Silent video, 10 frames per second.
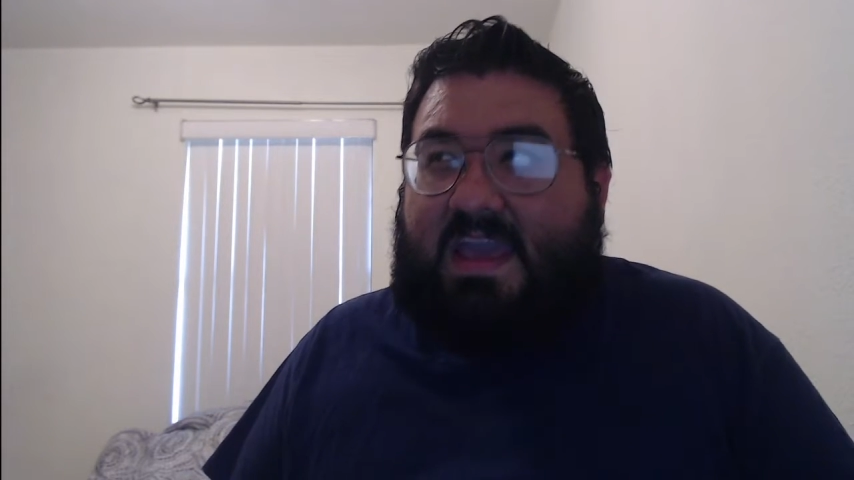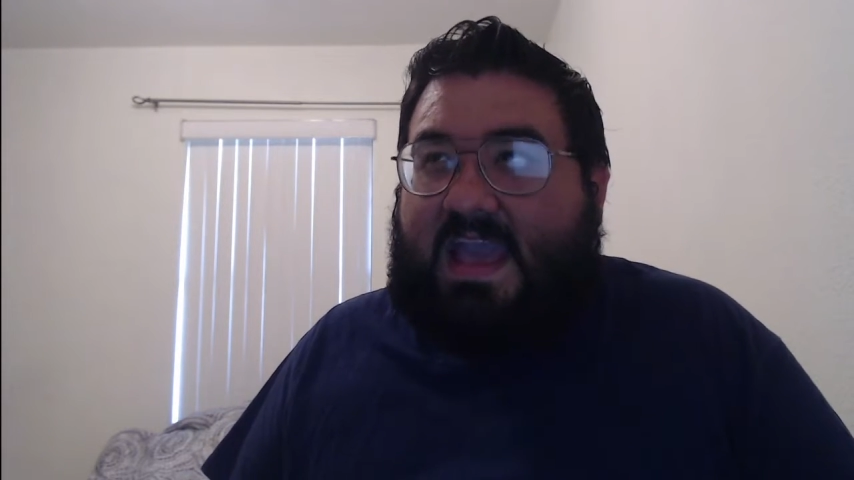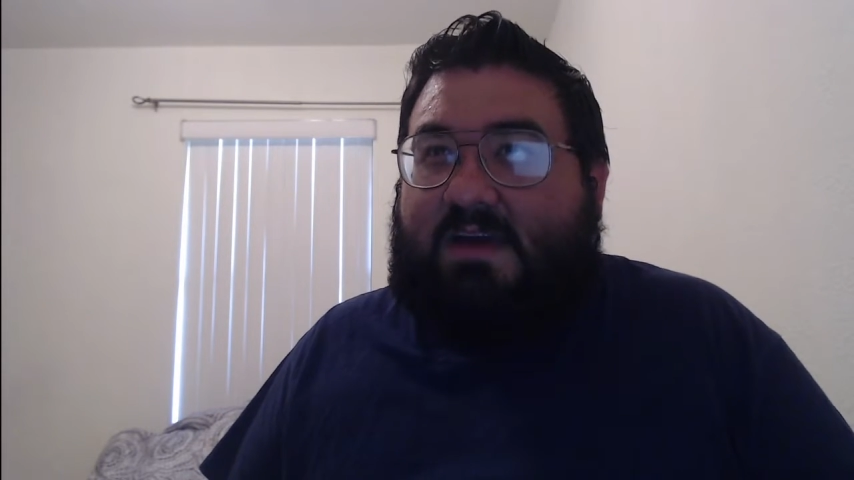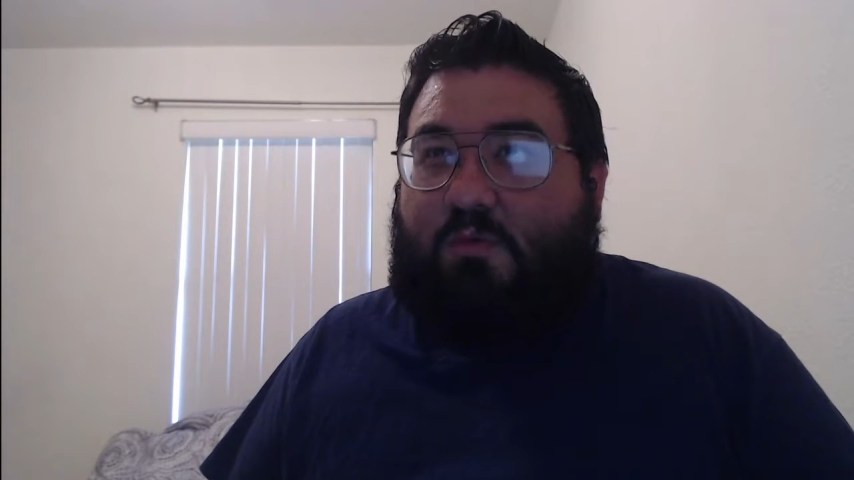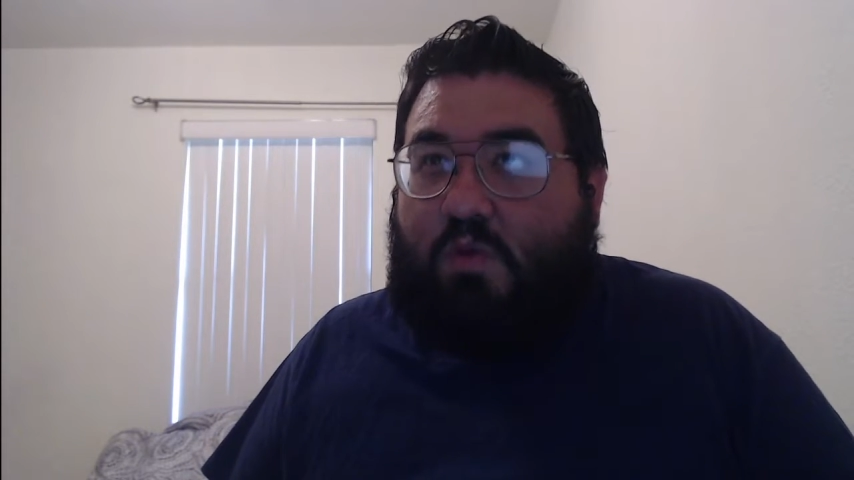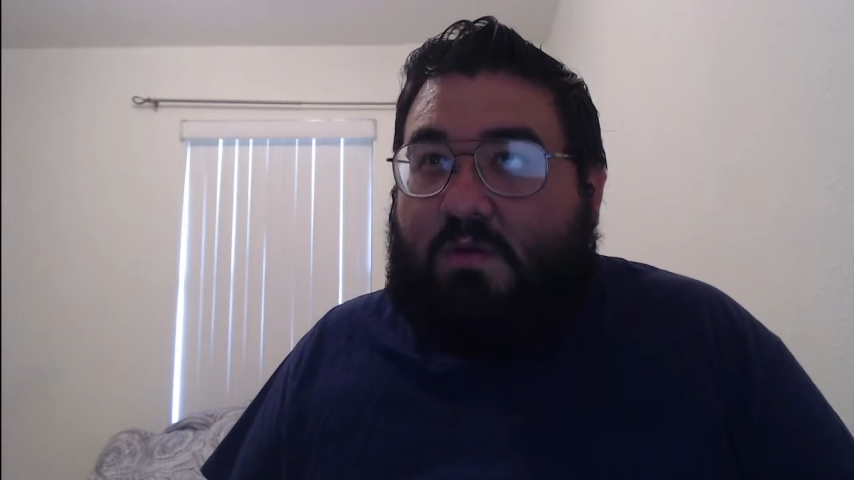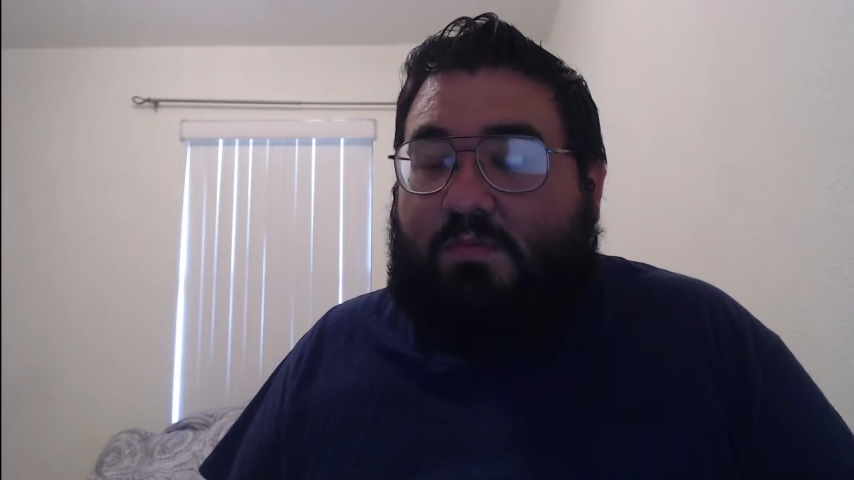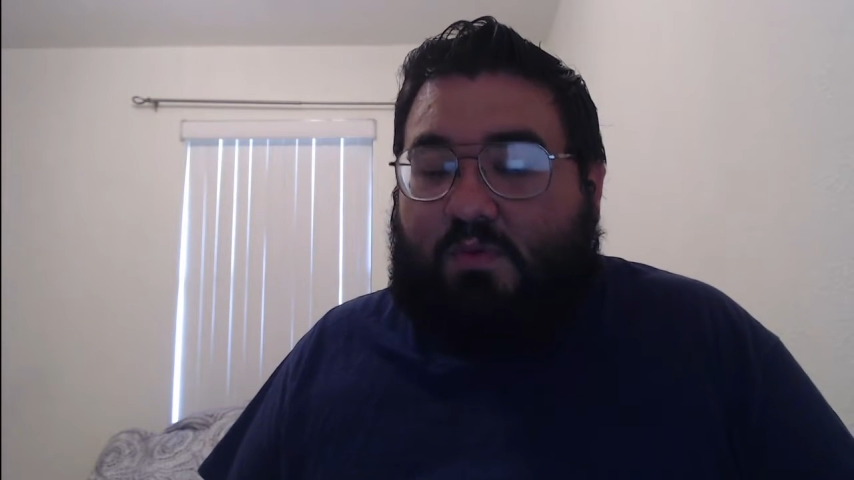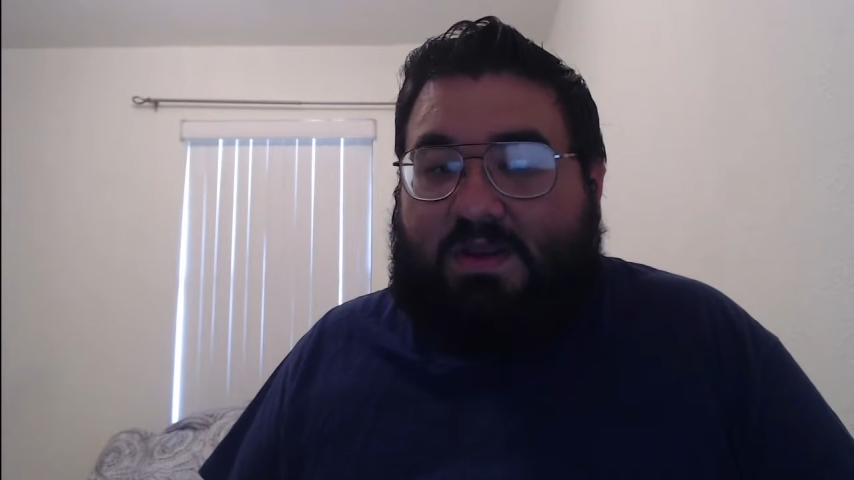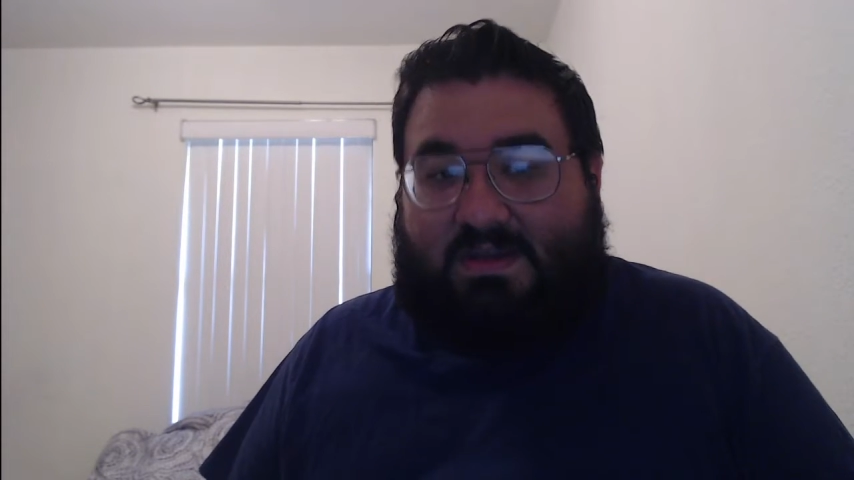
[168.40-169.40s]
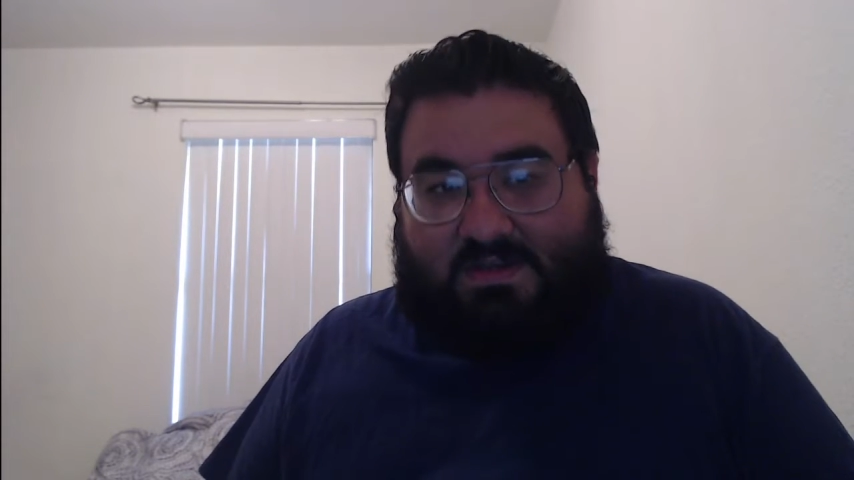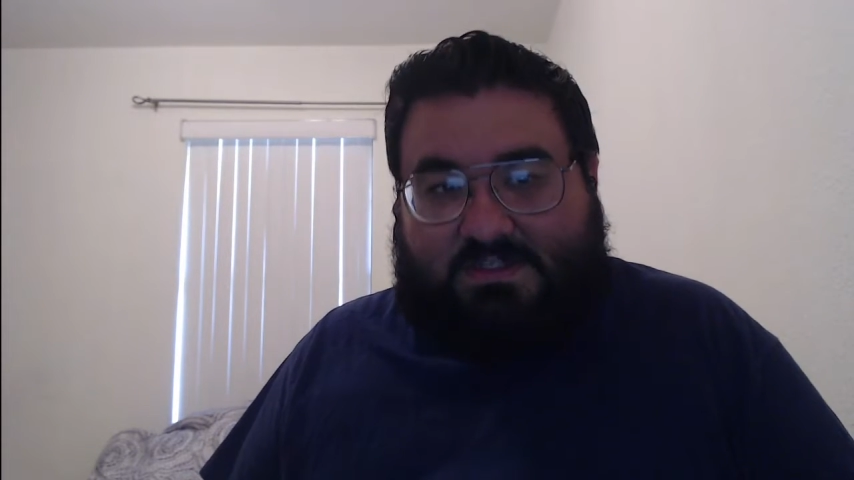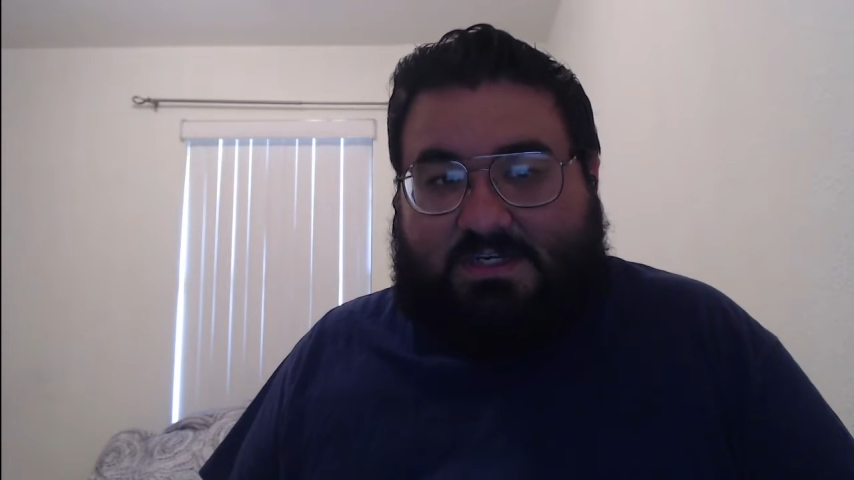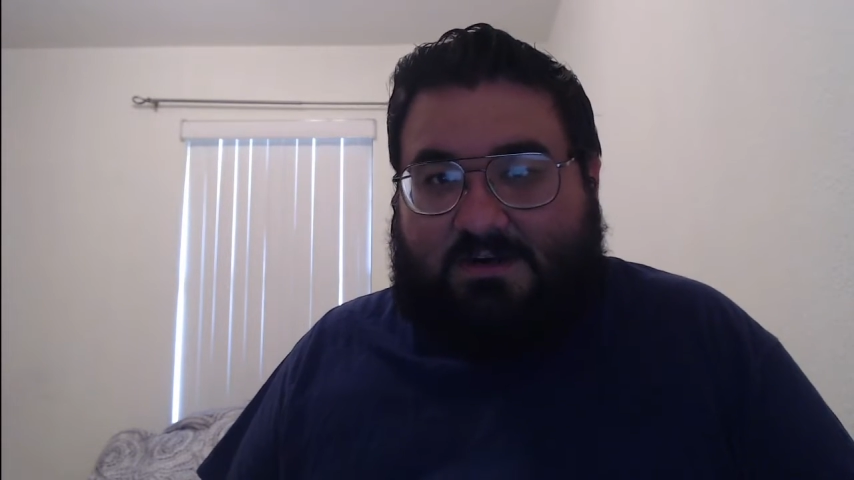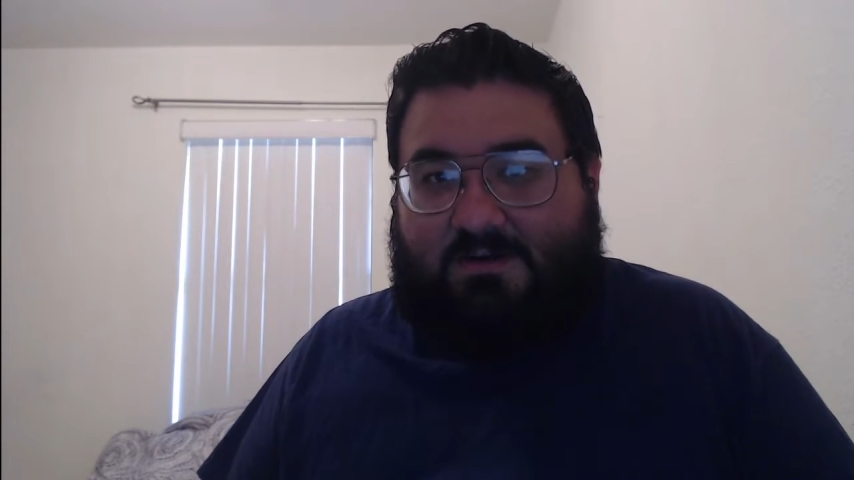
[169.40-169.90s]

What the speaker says: at one point ditching